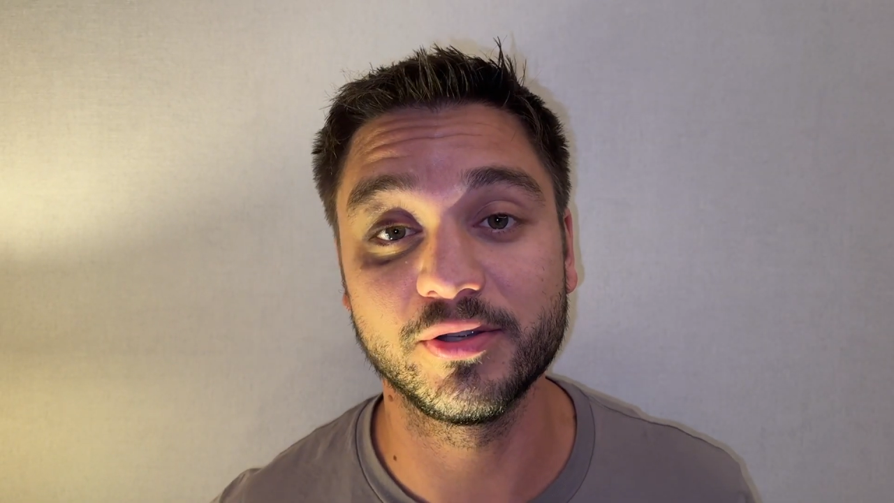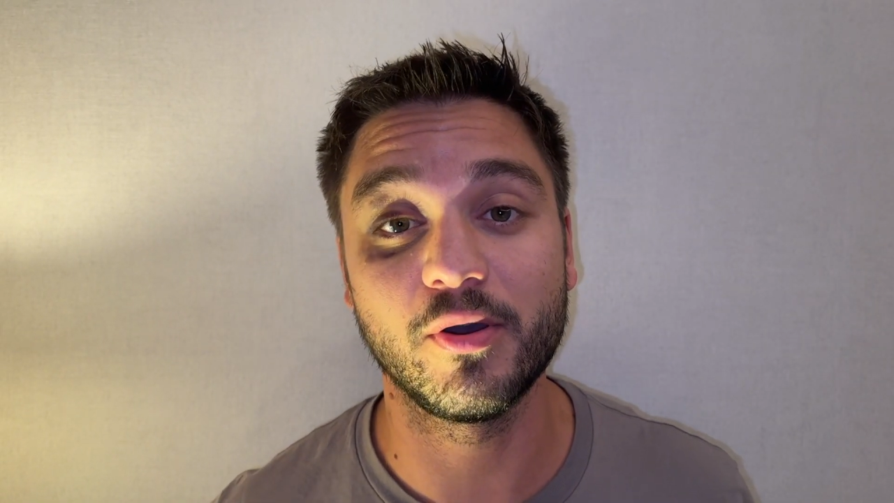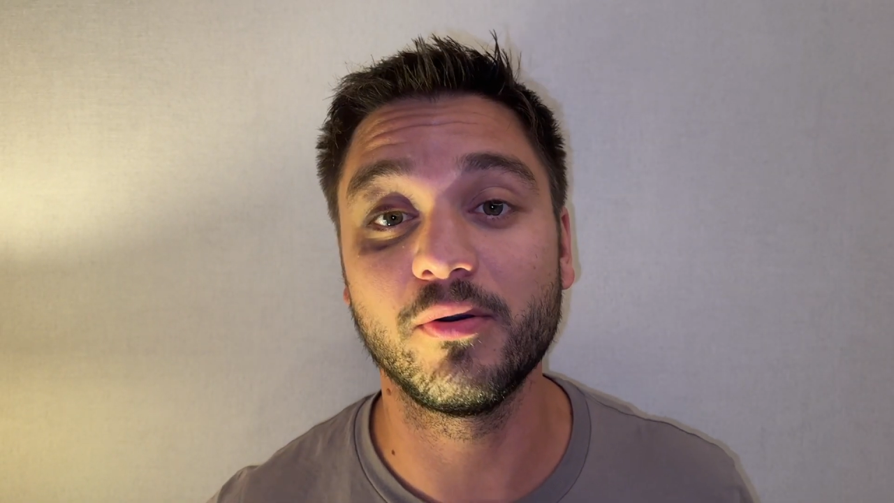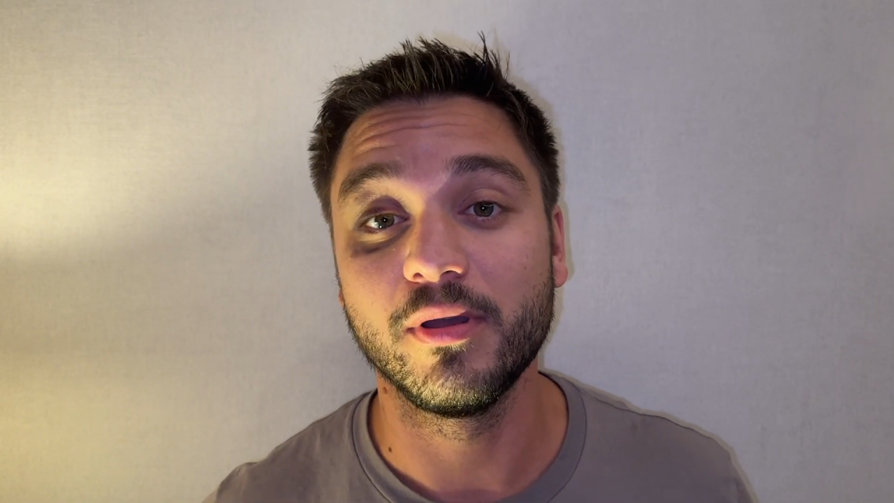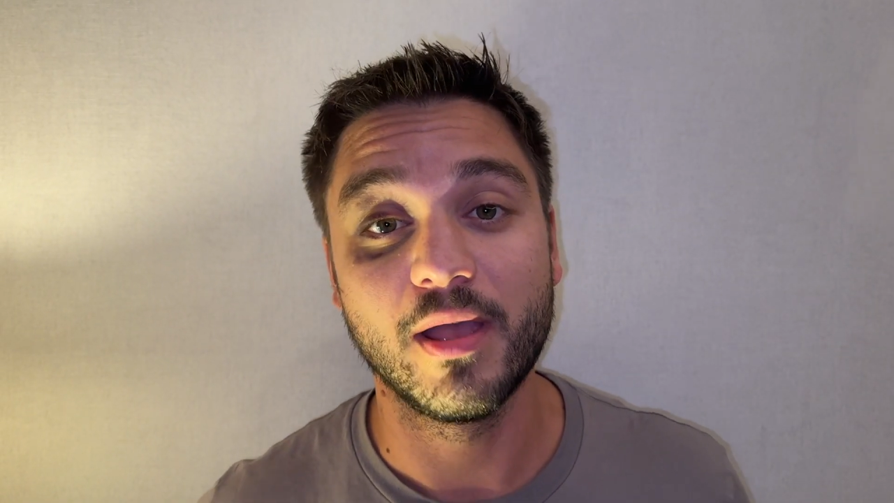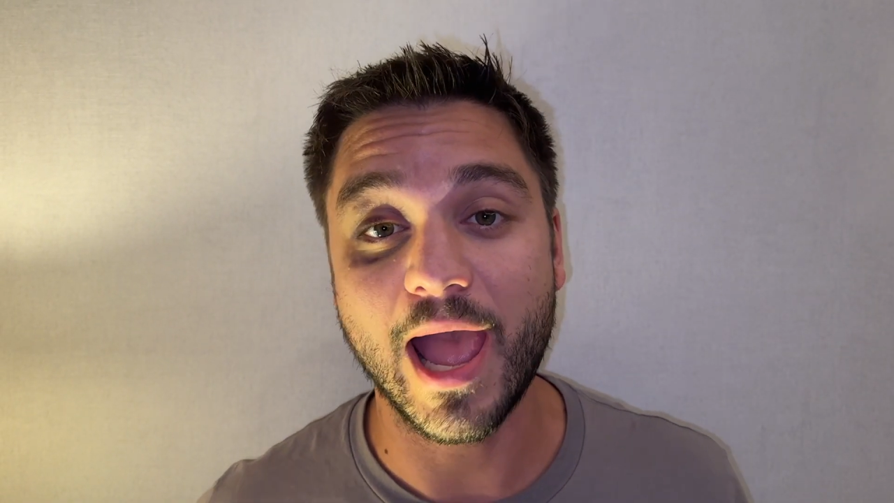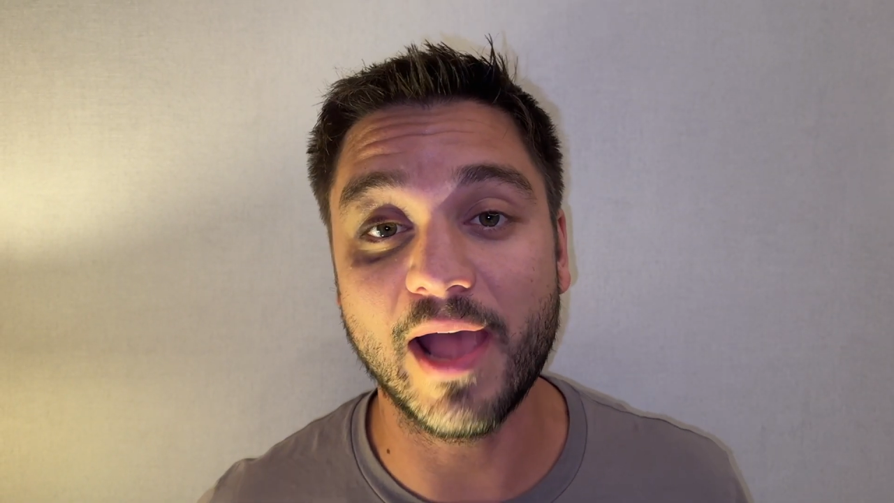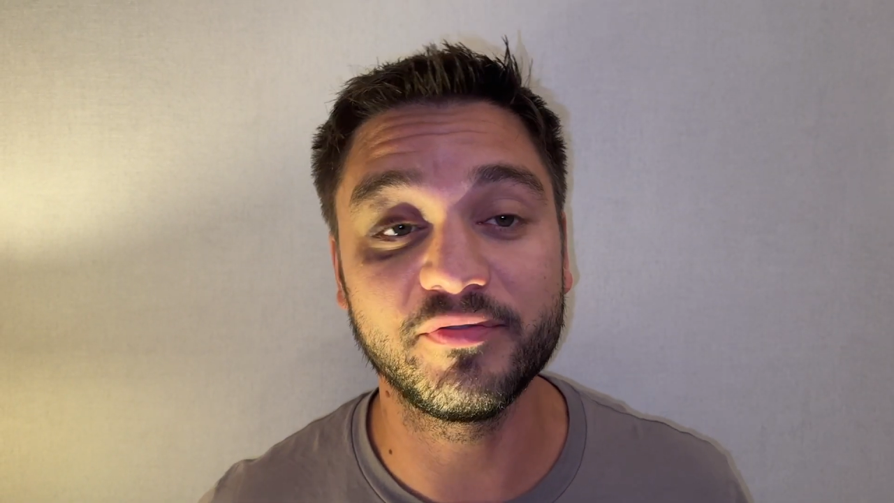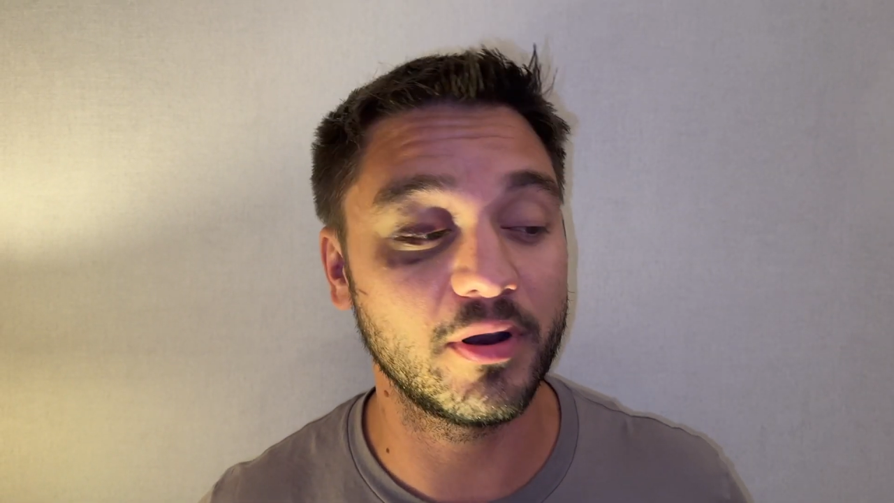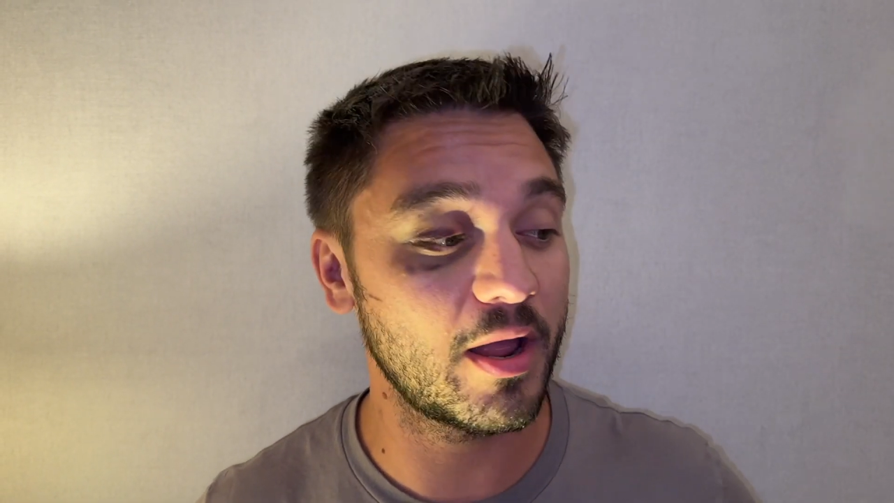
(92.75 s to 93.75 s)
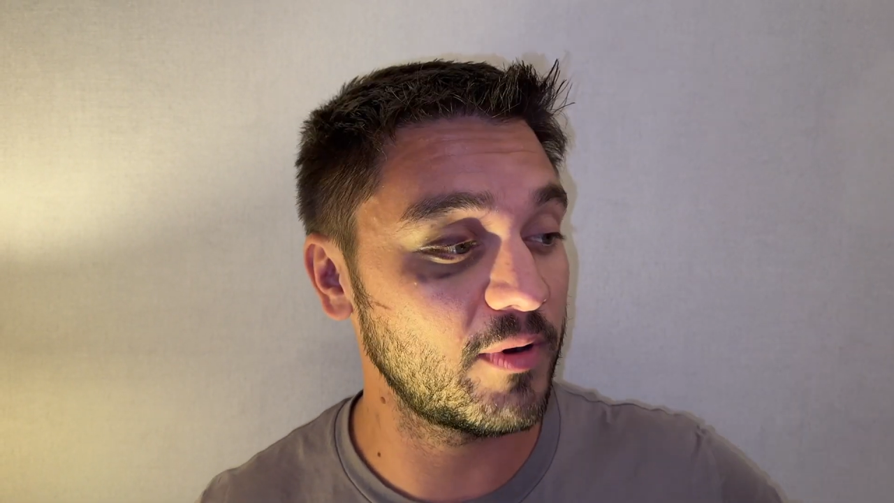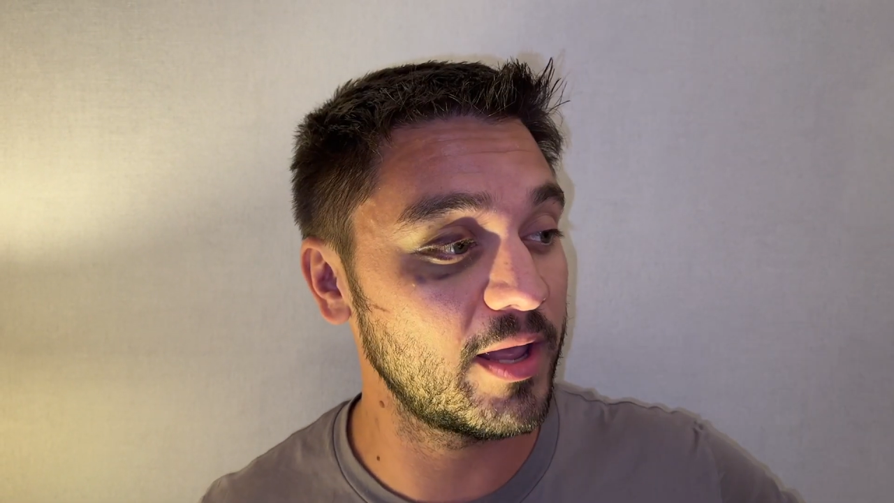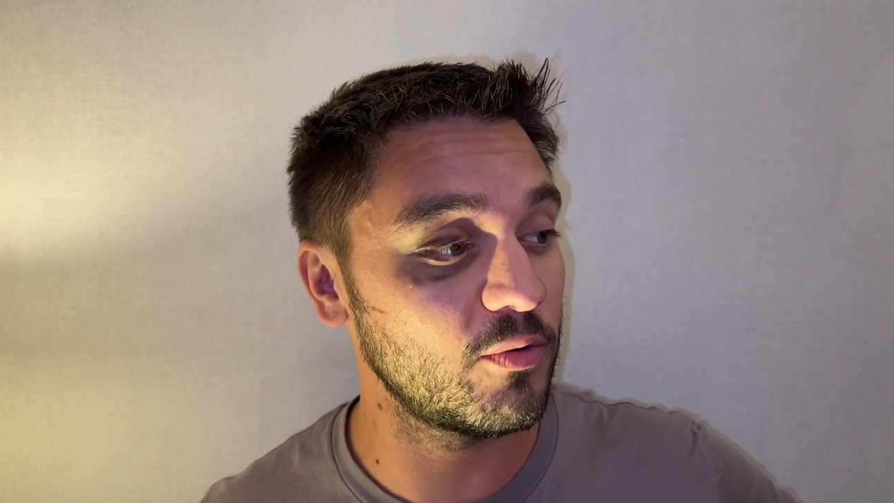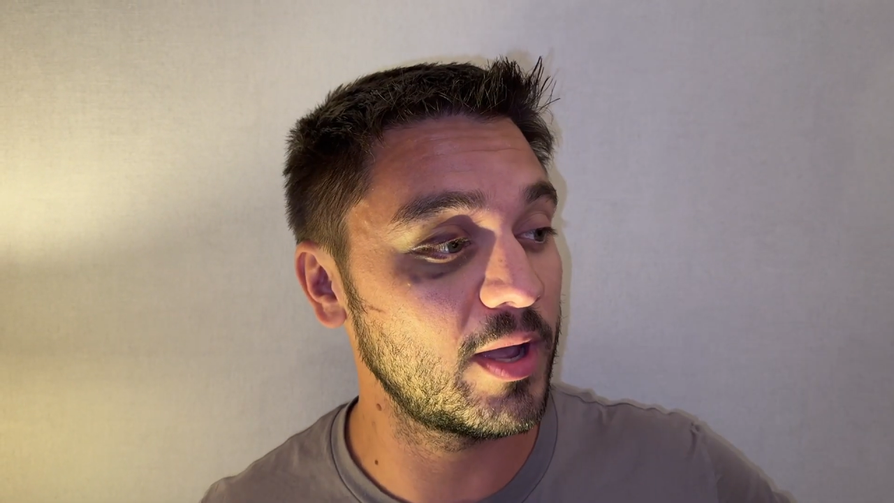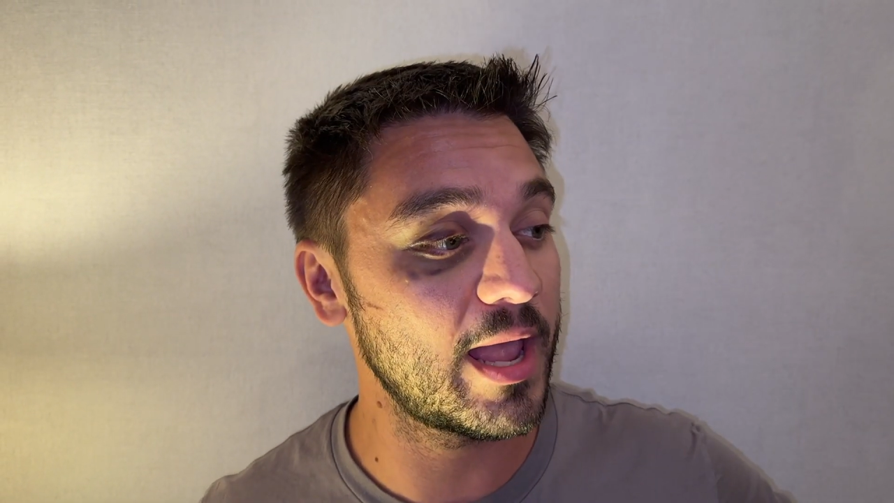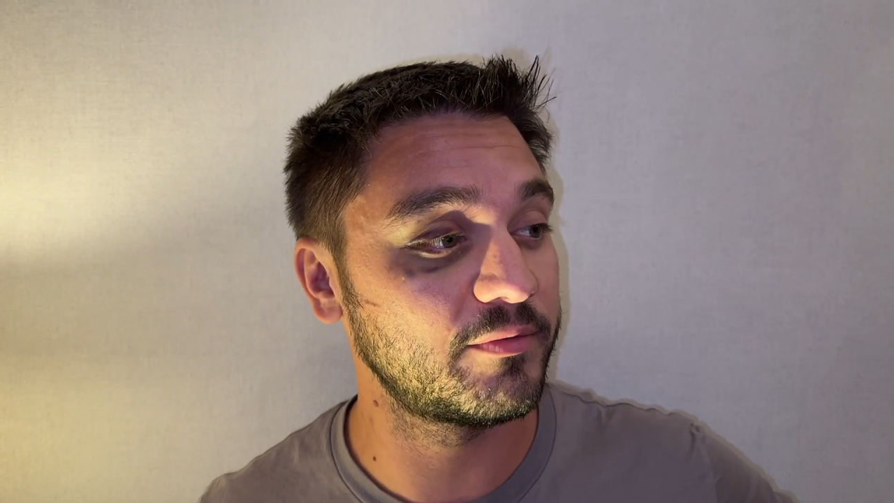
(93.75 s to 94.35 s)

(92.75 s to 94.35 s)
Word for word: So after I ran away,